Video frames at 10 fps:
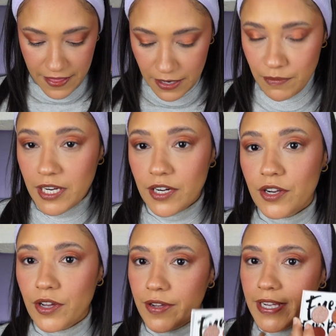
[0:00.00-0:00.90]
And then we're going to
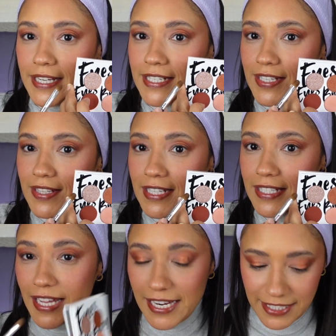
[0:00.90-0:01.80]
go into
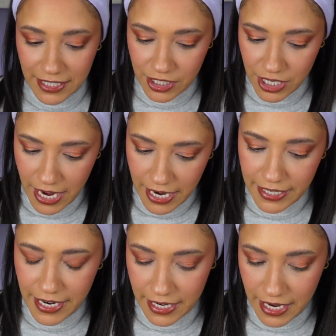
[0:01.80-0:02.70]
this lighter
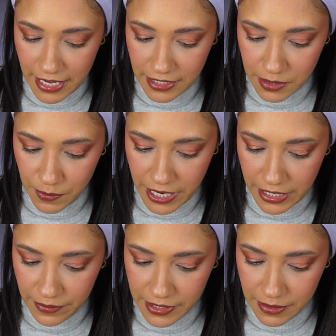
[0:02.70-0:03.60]
shade. Again,
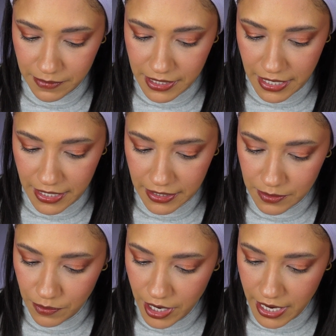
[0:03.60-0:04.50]
spraying it with some setting
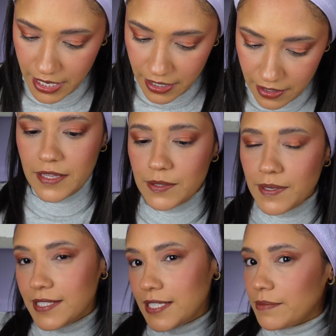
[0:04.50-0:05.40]
spray. This
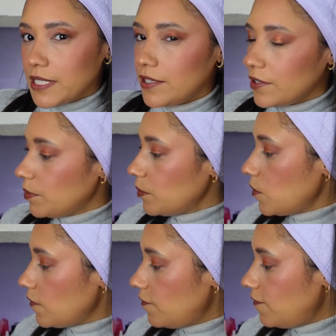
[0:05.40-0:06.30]
one seems a little bit
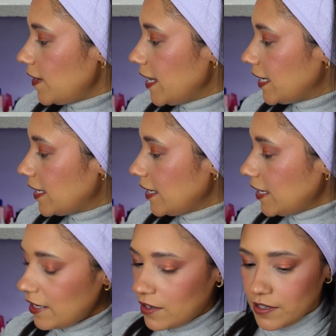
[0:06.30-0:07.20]
more
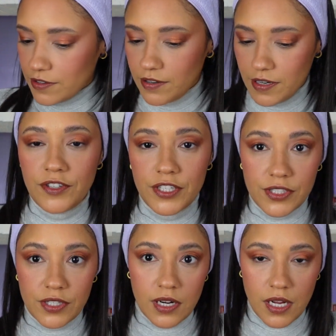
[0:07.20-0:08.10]
flaky on
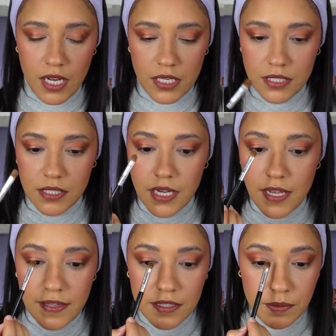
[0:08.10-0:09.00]
first glance.
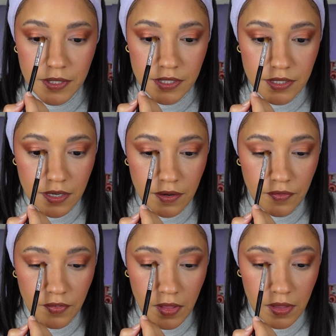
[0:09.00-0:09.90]
And this we're just going to
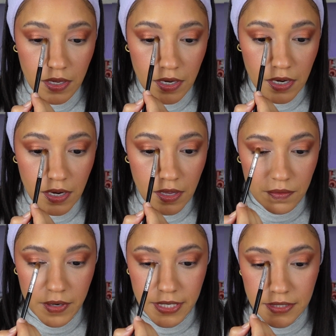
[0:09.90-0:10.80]
fill in the
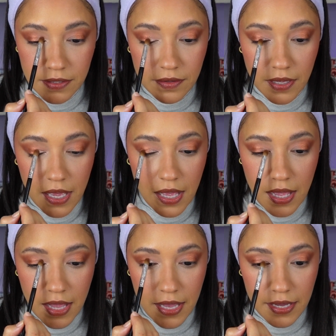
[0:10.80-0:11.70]
rest of the
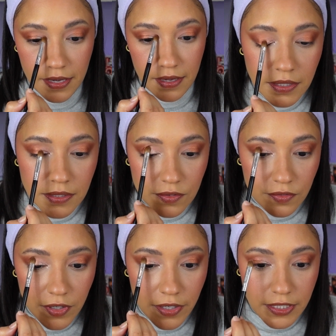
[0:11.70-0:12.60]
eye. It is
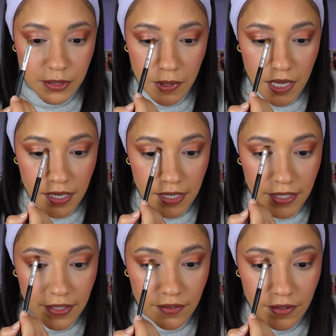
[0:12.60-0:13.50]
very
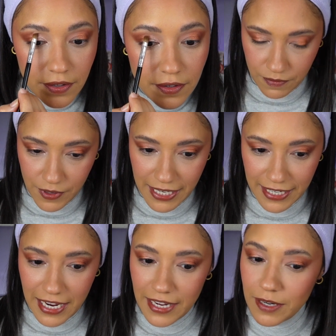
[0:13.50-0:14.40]
sparkly though. Really
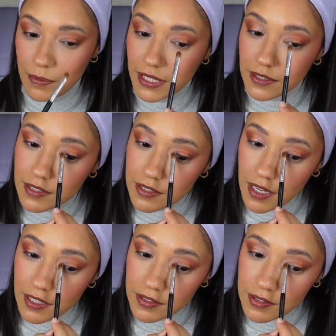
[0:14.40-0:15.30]
glad I picked this
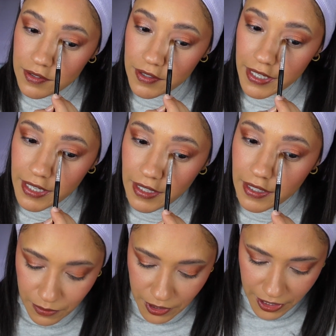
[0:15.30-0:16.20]
color story.
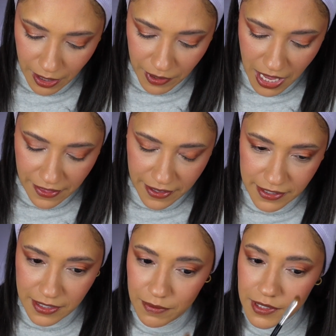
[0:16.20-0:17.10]
There were a couple
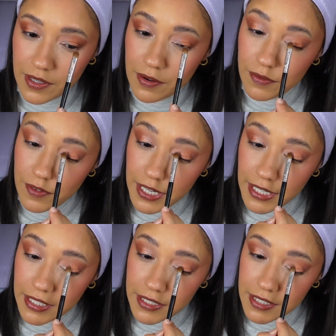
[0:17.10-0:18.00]
others and I was really
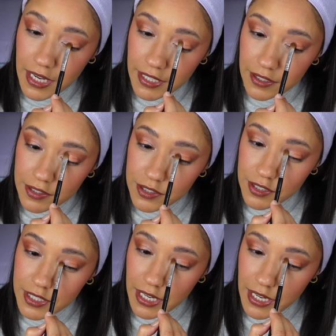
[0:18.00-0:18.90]
undecided because
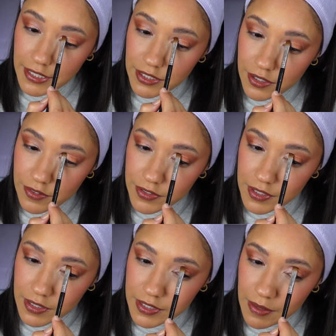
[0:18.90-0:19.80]
usually I like to go
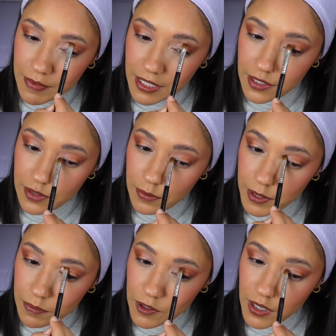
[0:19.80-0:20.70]
for something a little
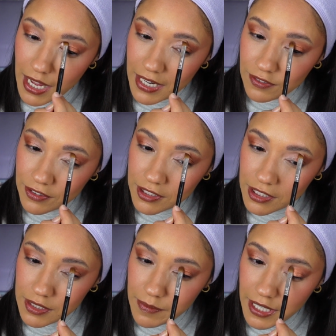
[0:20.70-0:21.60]
bit more colorful
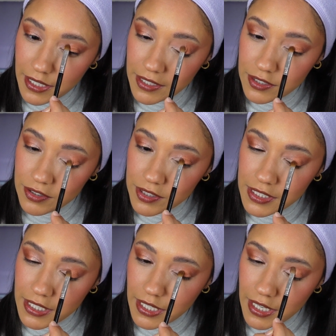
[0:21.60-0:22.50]
just to make it
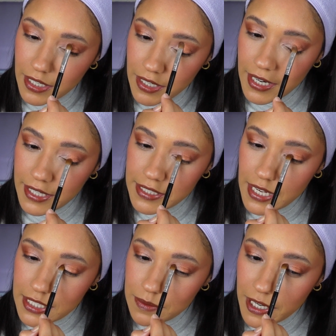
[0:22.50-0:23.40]
interesting and kind of
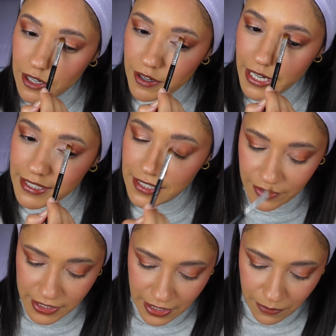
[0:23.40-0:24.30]
test my
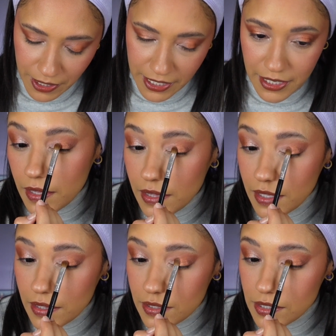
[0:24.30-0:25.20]
creativity, but I
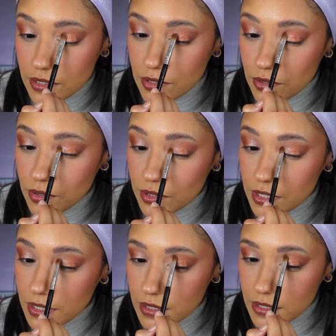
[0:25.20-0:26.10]
think this is
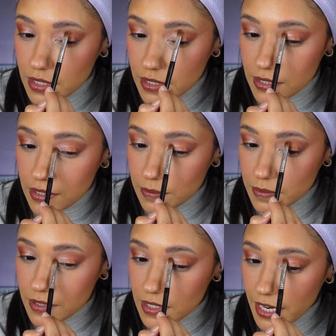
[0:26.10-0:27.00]
gorgeous and this
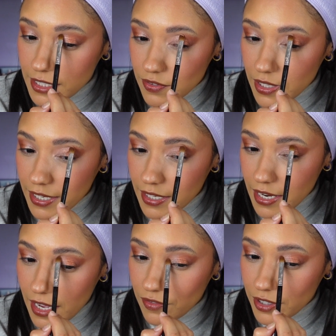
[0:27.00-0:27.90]
is nice for like an
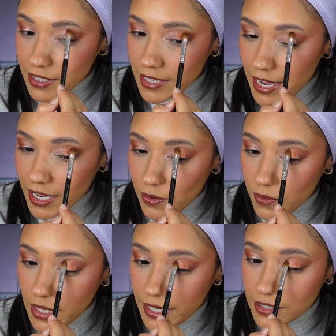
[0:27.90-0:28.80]
everyday
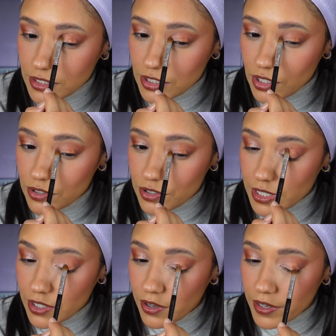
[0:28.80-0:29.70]
or like a
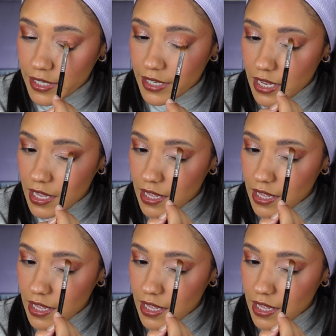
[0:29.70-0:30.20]
sultry going